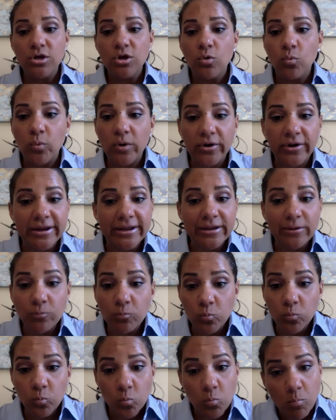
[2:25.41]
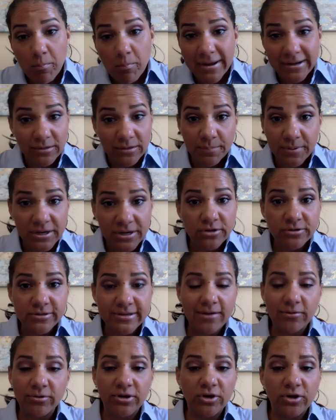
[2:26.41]
where it might appear
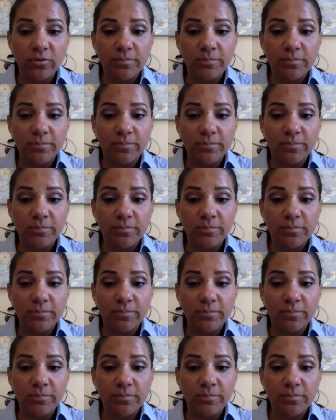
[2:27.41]
down here,